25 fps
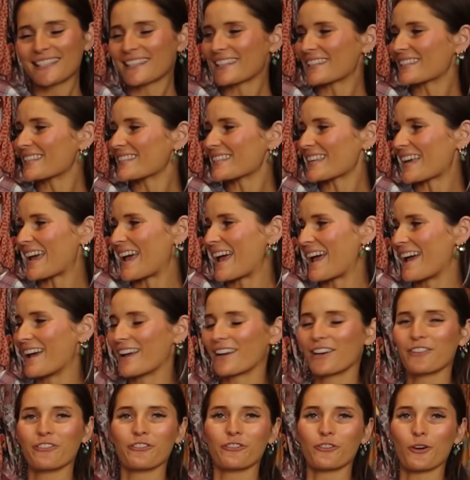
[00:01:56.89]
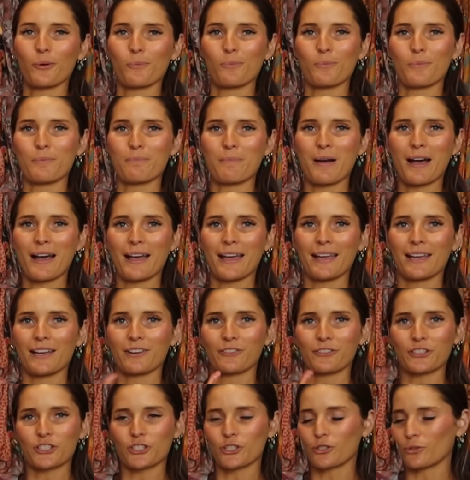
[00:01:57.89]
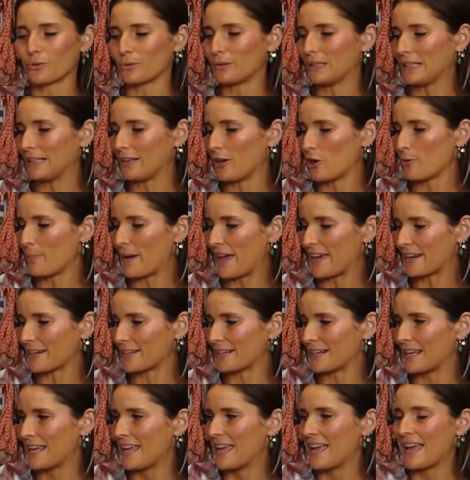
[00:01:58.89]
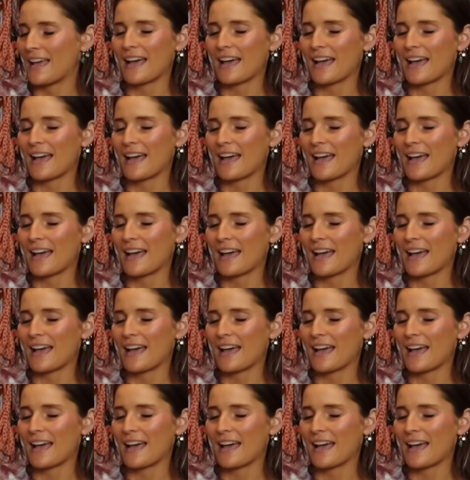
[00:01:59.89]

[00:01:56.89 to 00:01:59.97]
This is a hack from my original Lilo pattern.